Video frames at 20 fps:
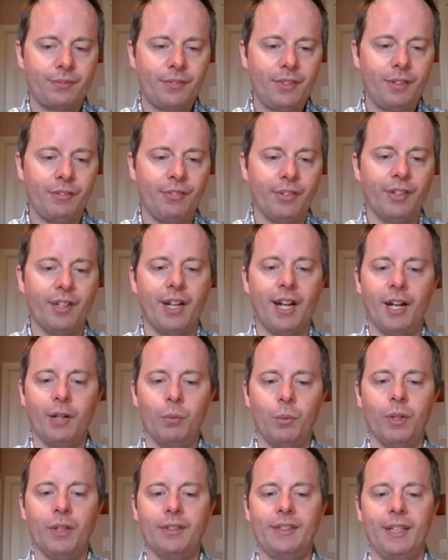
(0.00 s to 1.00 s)
for the hard
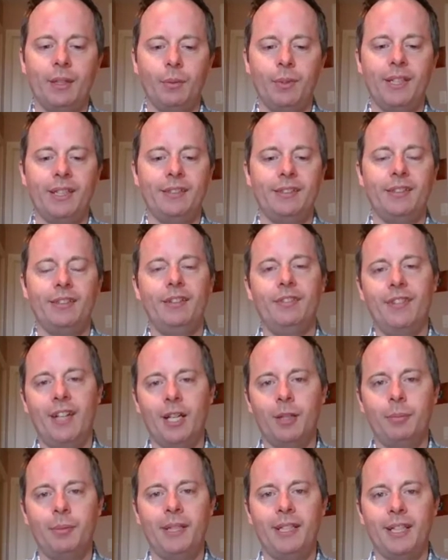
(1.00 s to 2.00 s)
work that went into
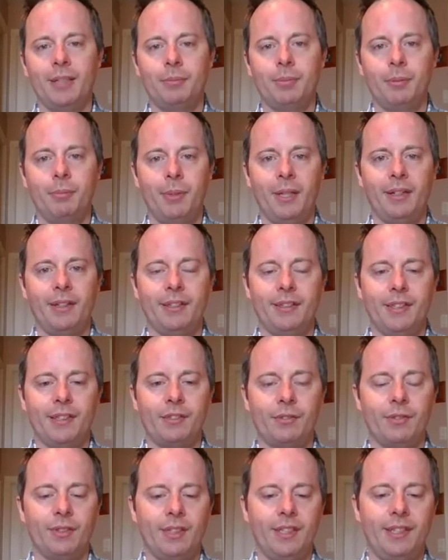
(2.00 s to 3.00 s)
developing and preparing this
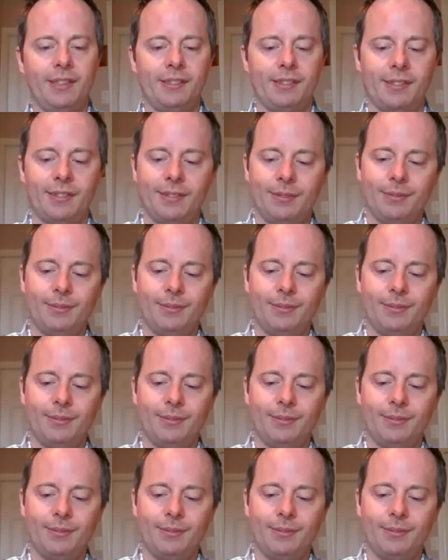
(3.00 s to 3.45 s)
release.